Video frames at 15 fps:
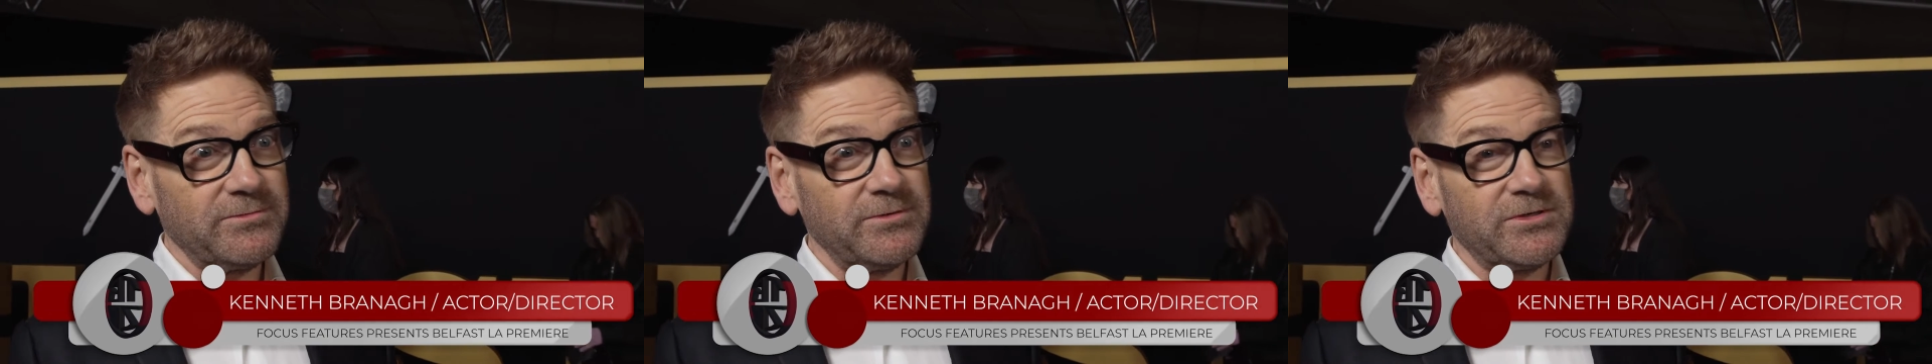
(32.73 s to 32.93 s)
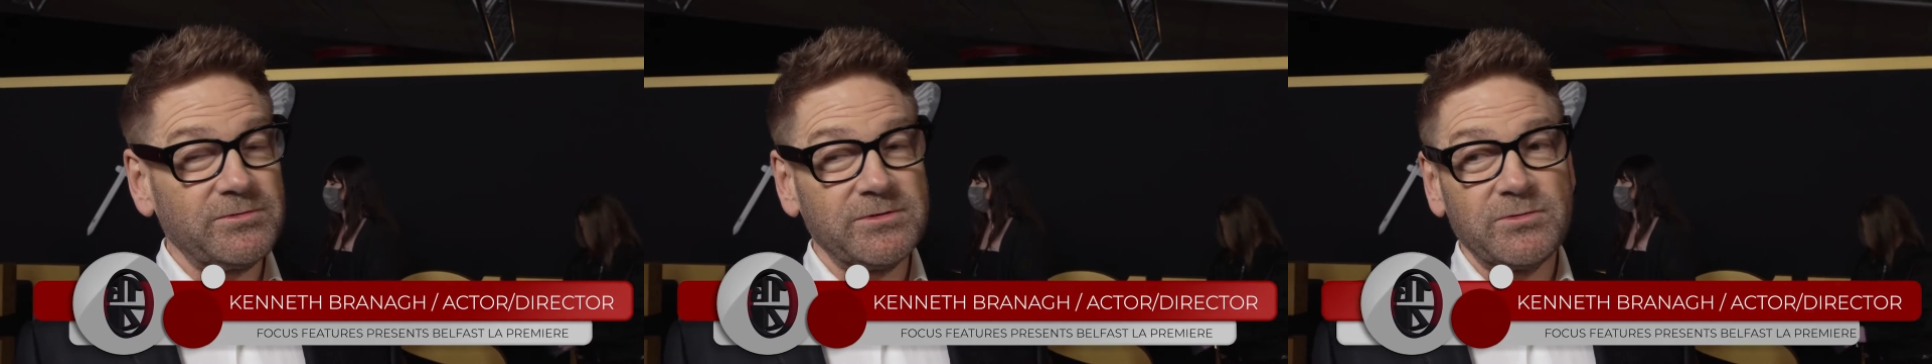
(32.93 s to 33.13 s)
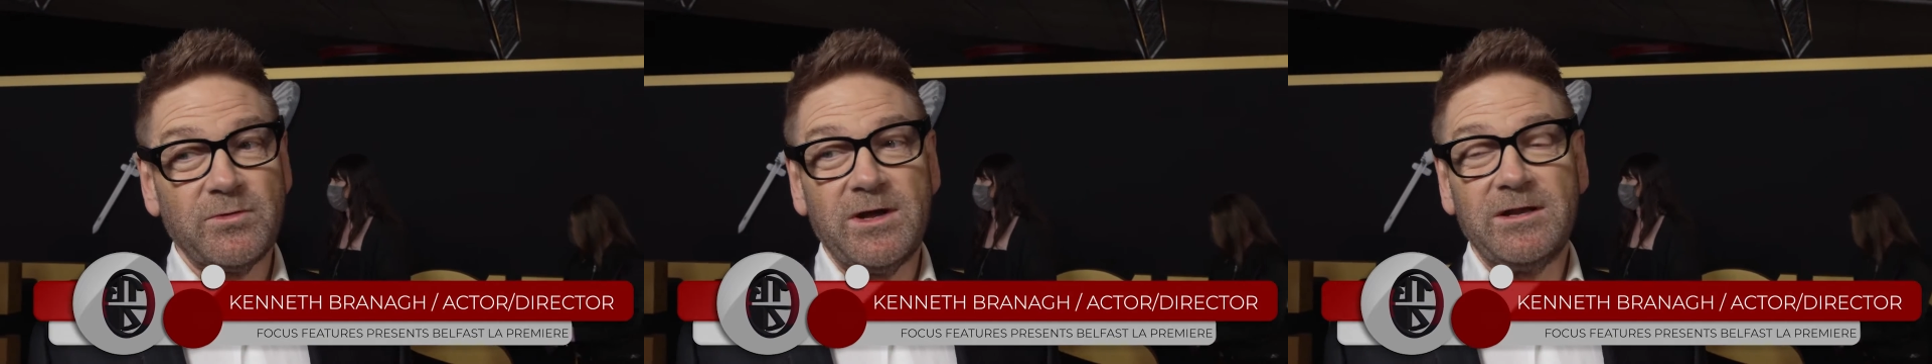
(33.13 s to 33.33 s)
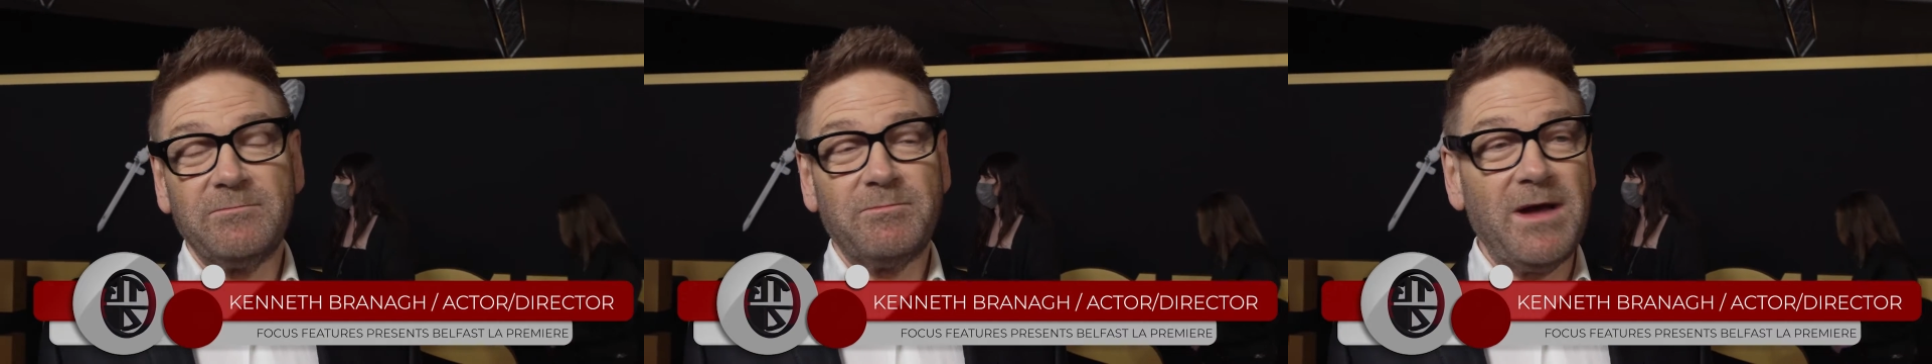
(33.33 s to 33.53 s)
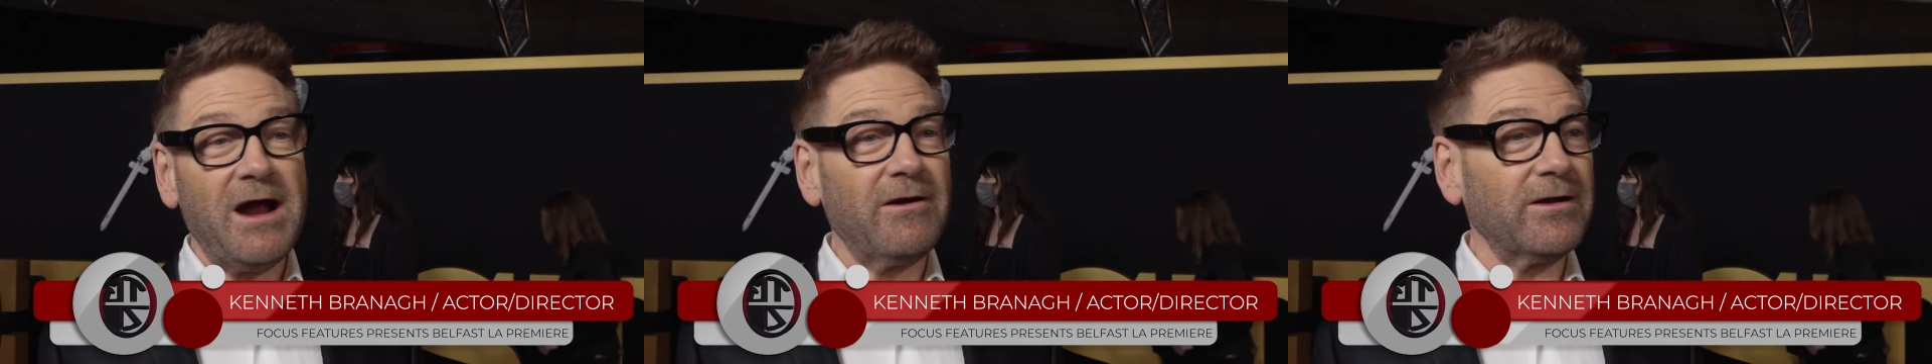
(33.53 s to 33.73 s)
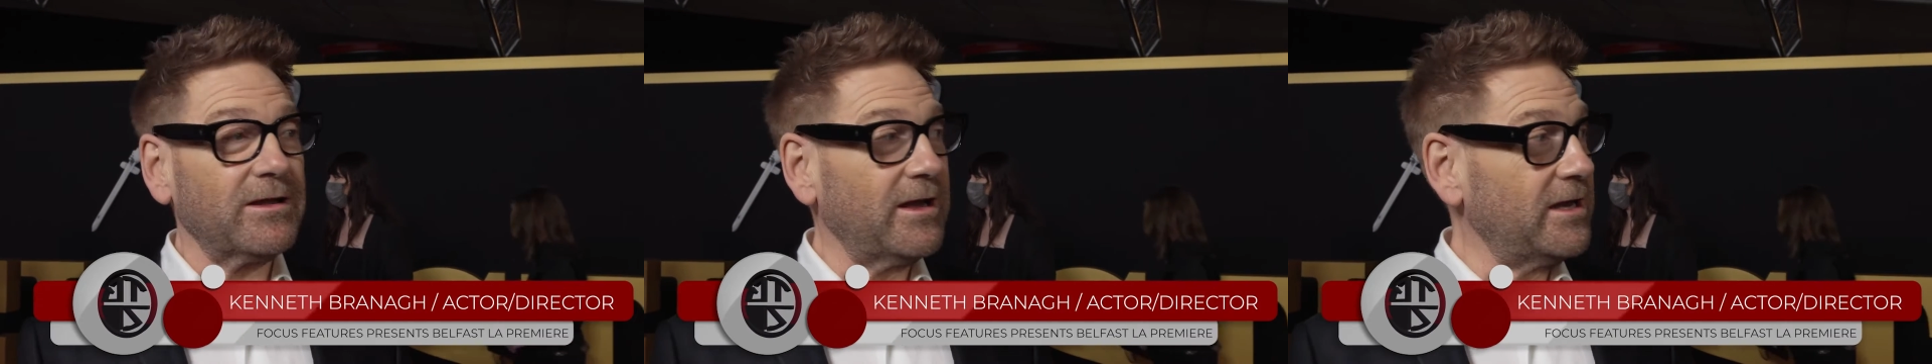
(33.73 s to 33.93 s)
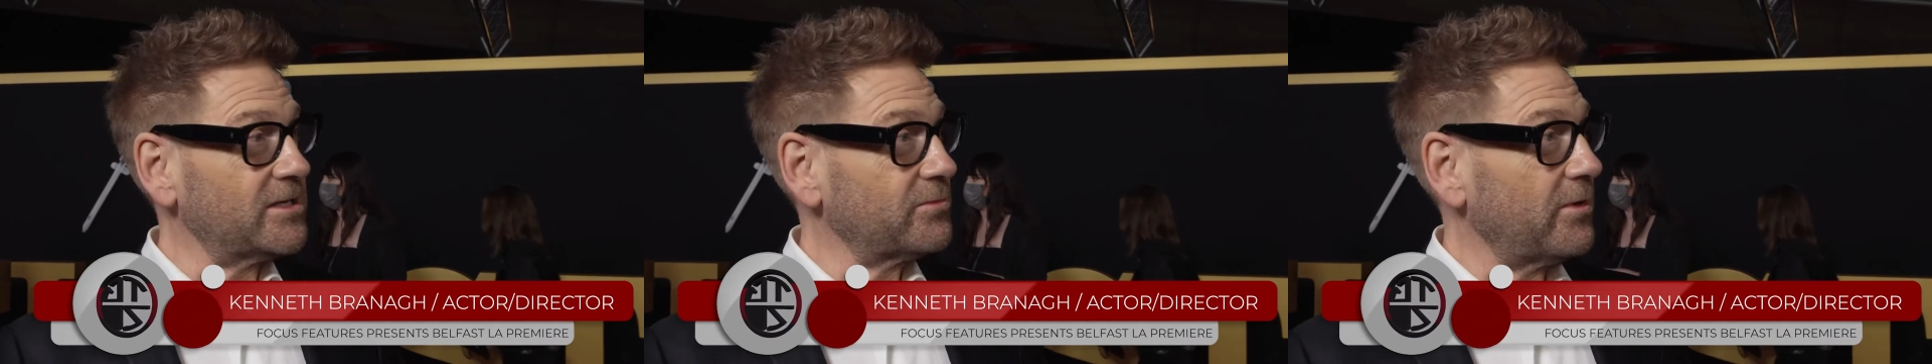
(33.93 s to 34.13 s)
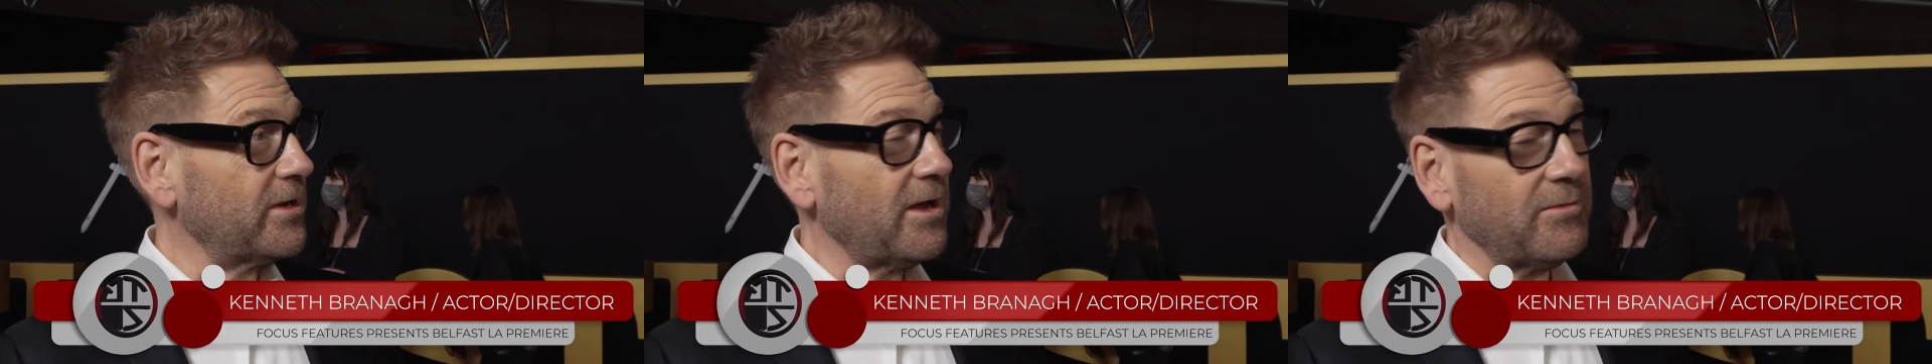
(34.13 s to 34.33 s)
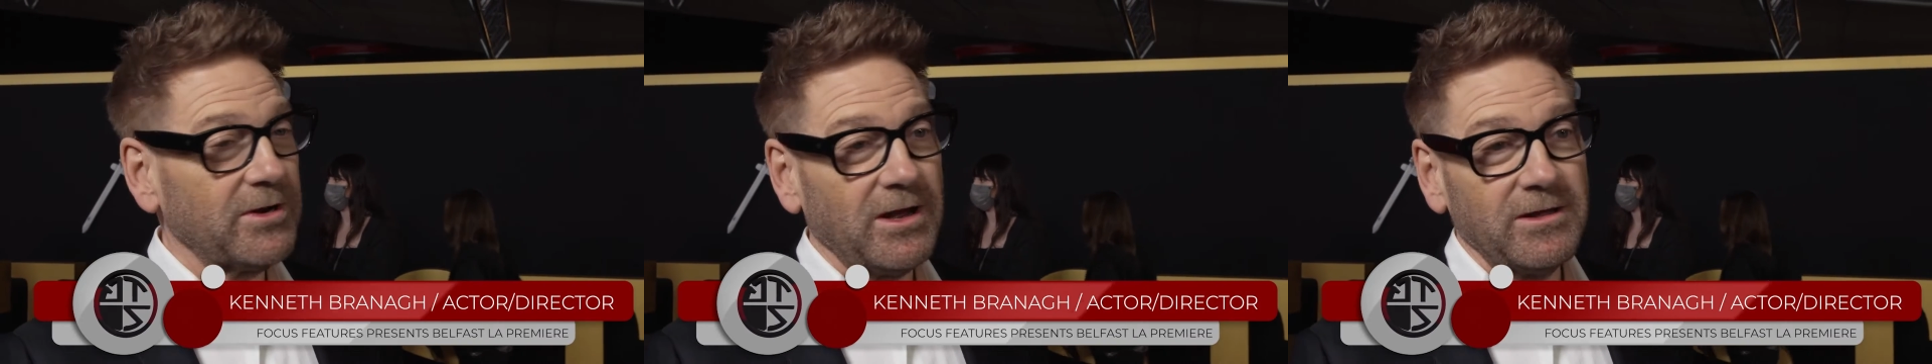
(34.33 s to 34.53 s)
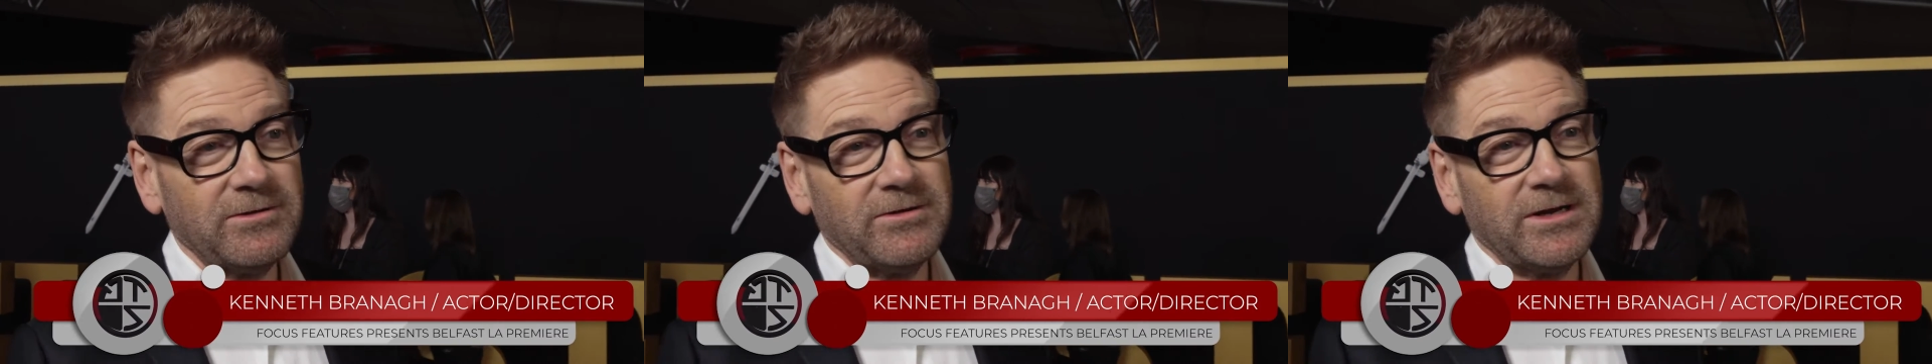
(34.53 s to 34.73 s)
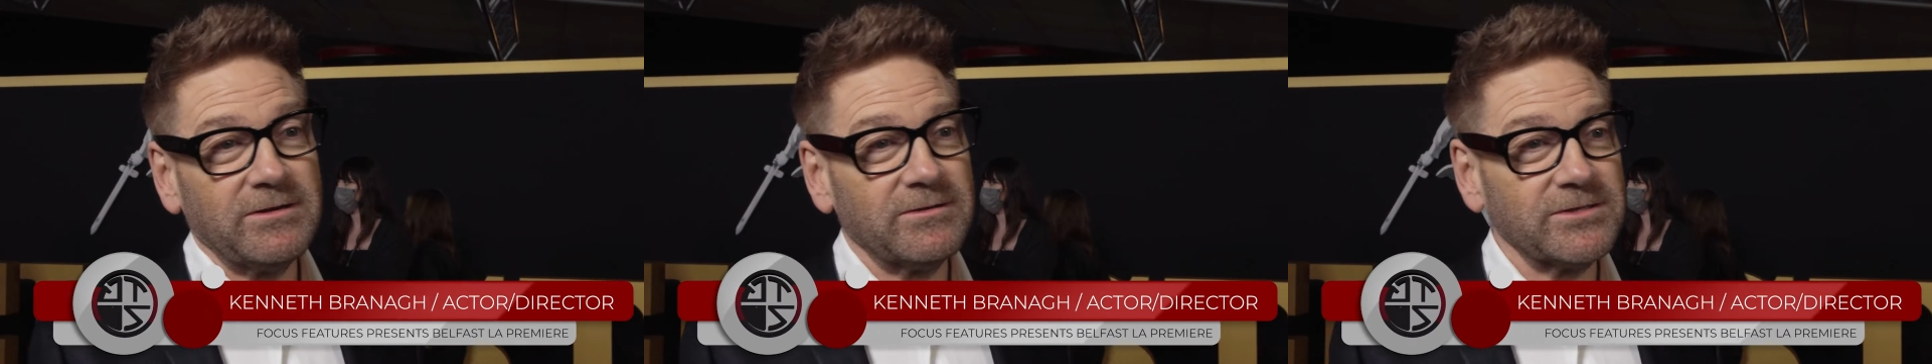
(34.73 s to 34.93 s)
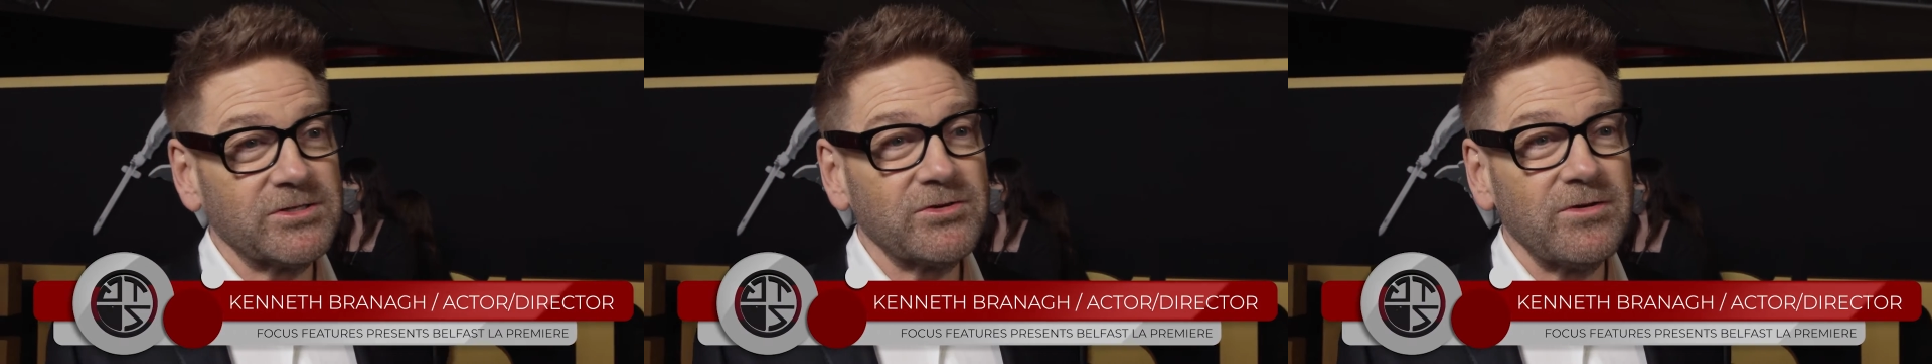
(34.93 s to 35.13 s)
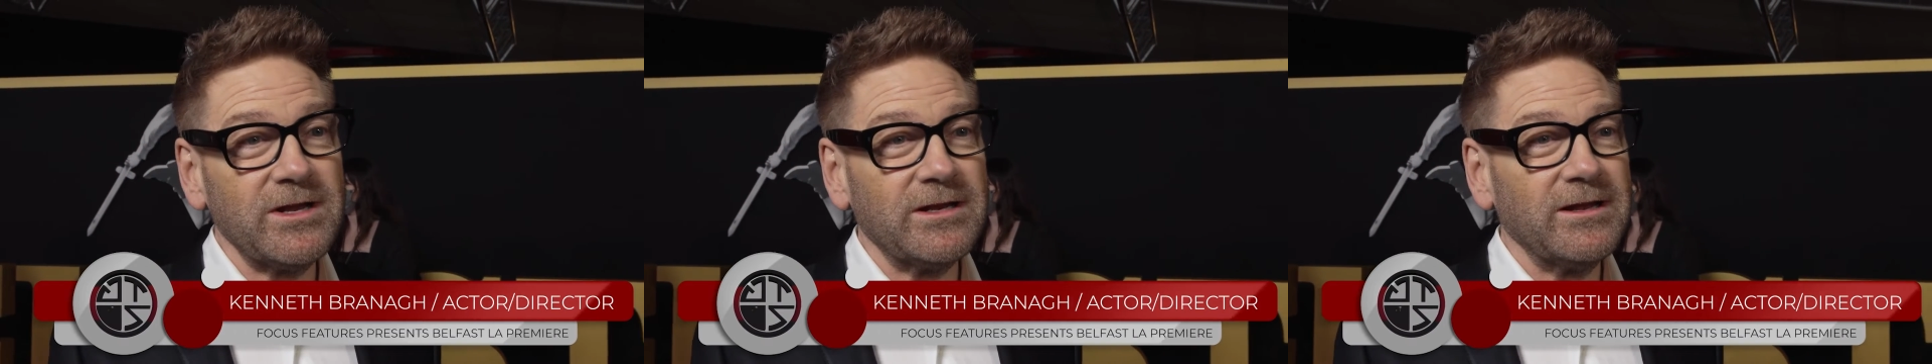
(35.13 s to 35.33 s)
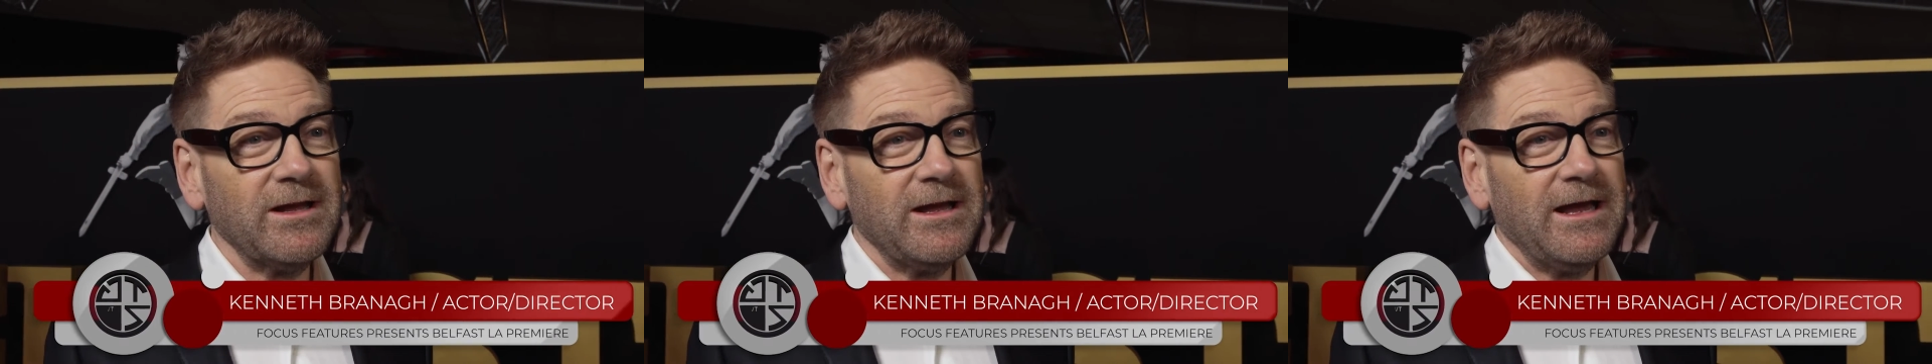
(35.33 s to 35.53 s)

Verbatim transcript: which was when barricades went up at either end of the street,